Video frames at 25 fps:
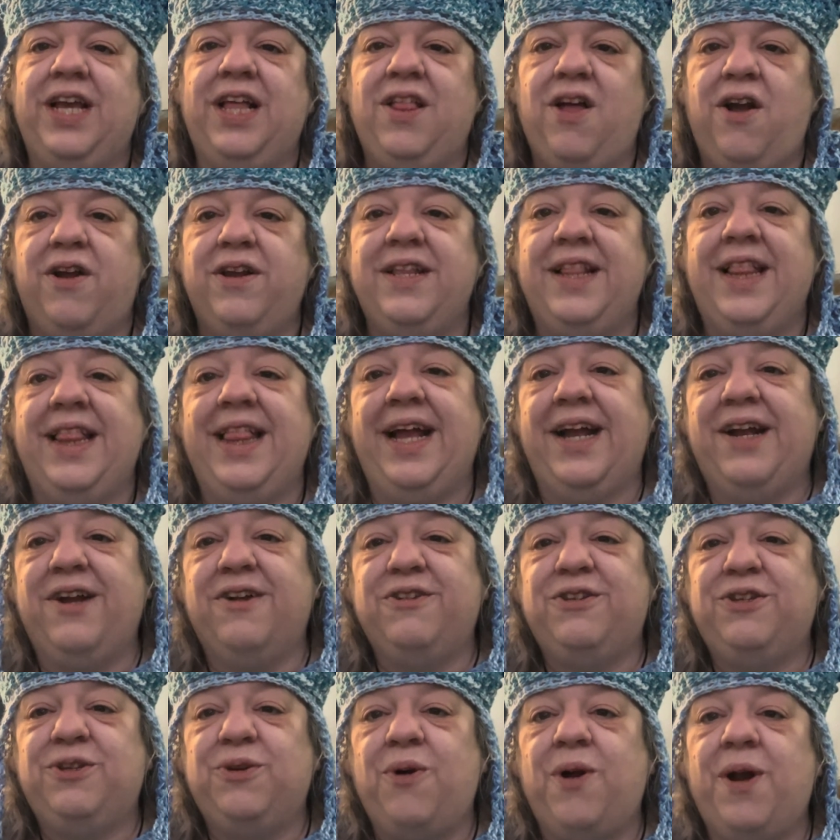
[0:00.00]
along to the liquor
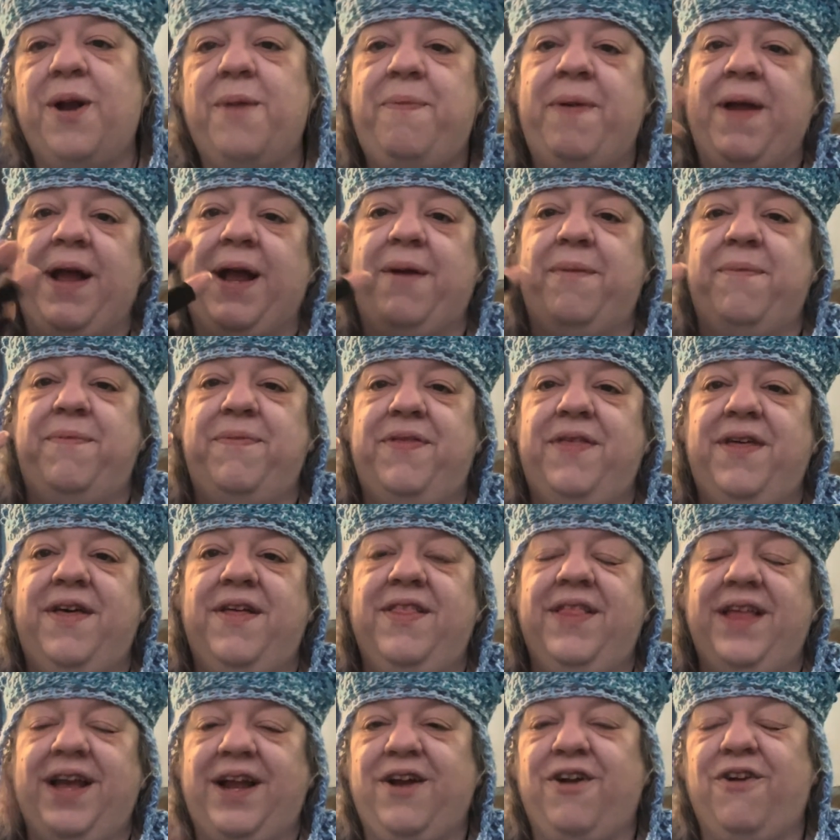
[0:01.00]
store to pick up the
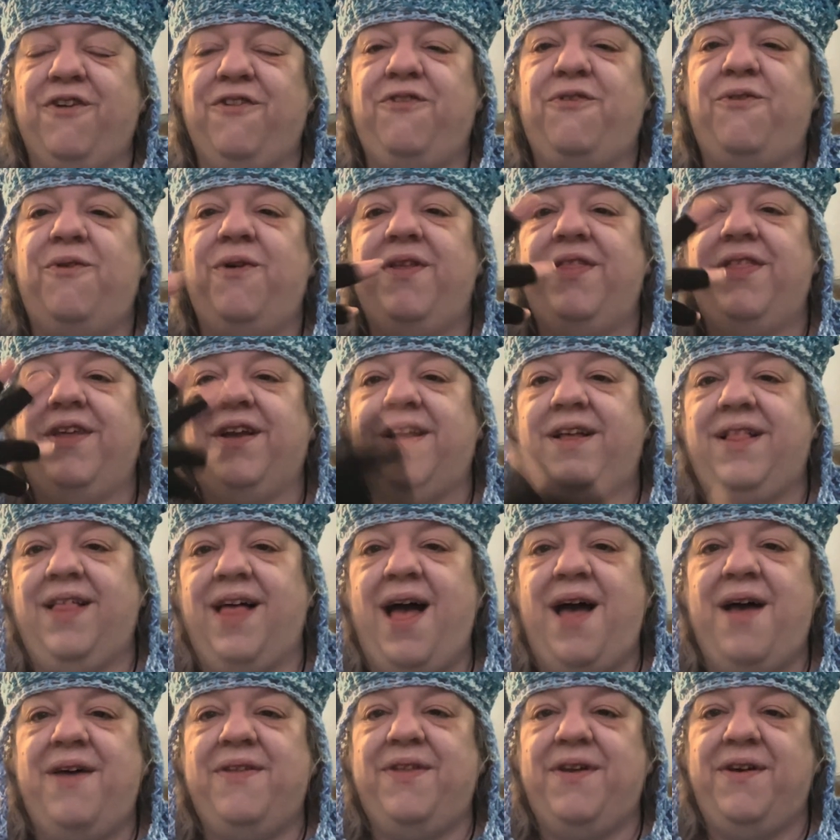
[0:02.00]
liquor for
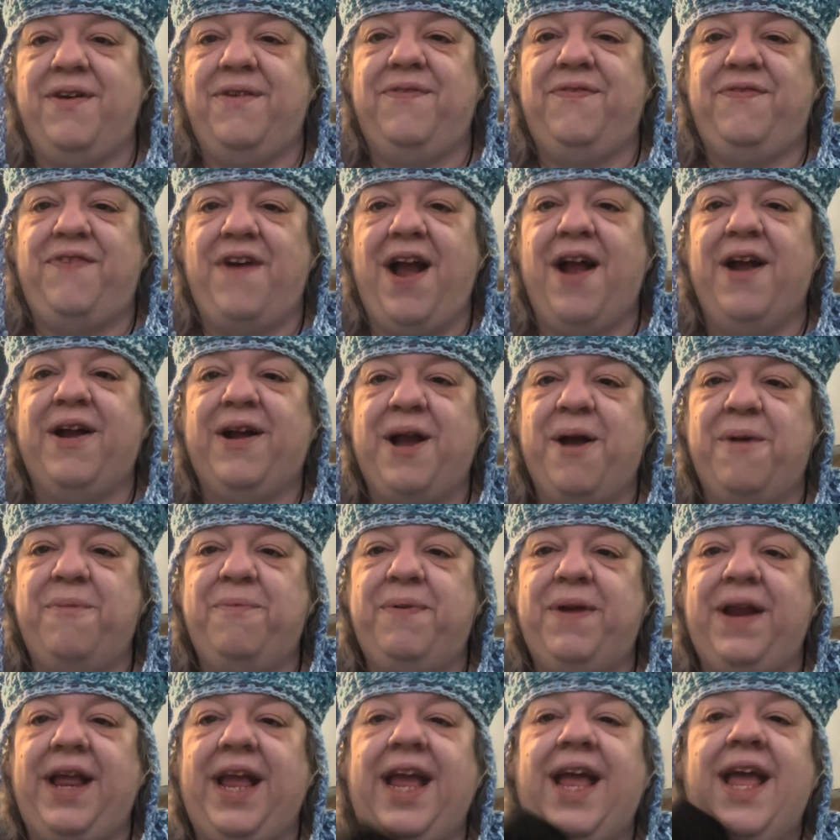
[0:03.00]
the fire
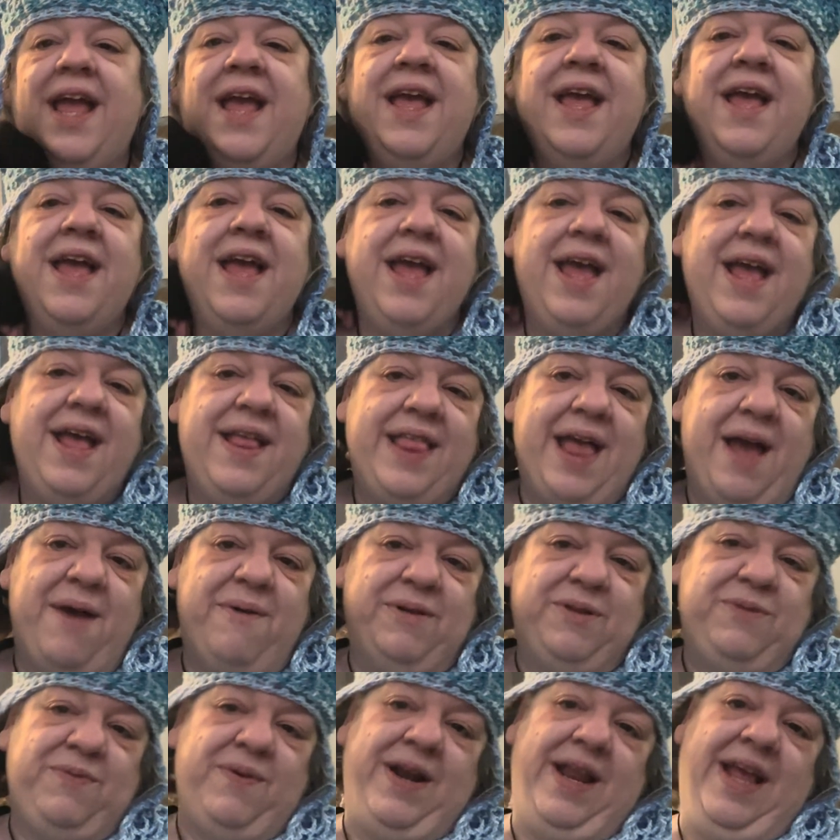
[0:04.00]
company. That
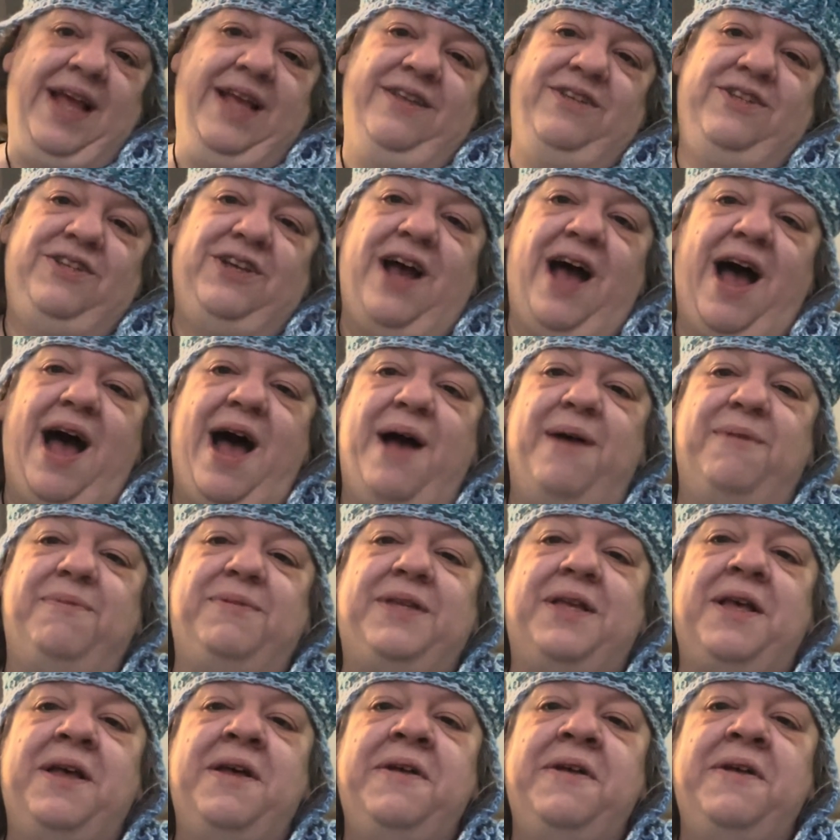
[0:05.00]
was one of his jobs.